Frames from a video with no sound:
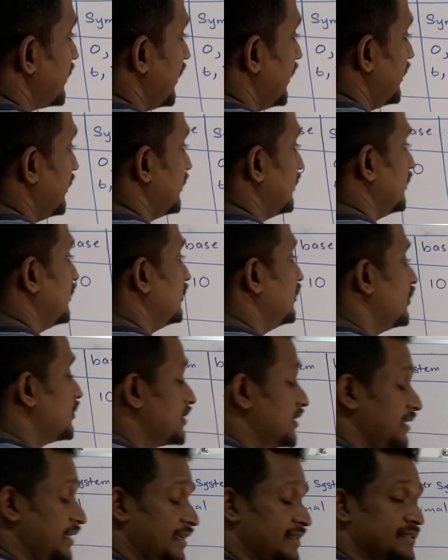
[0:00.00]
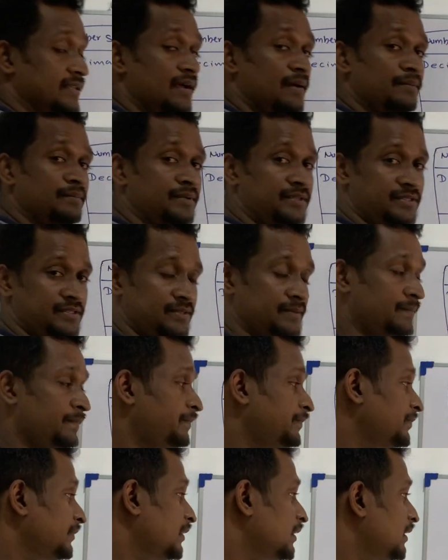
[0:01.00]
10. Those are the examples.
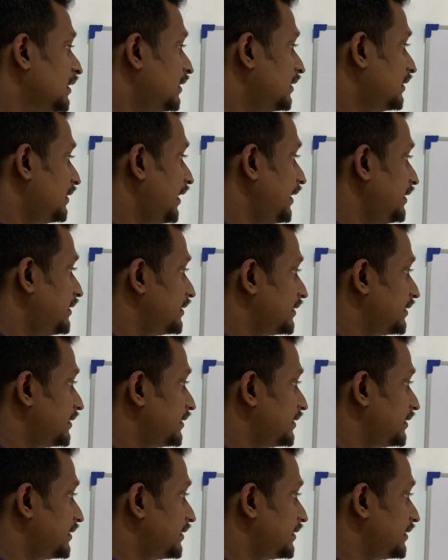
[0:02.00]
Right?